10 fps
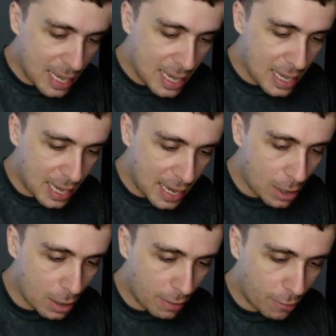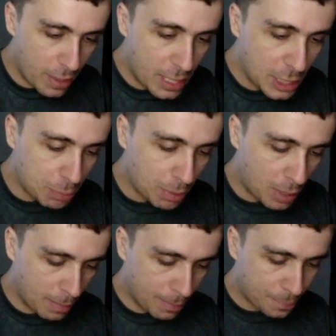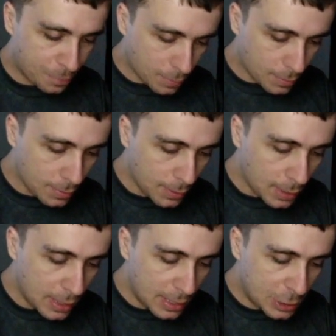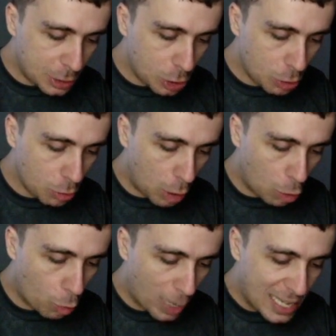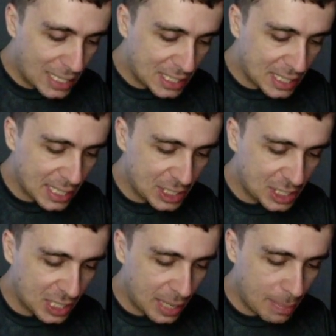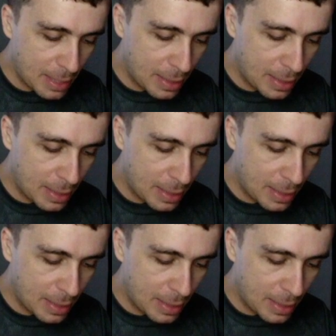here for this problem is to erase the assignment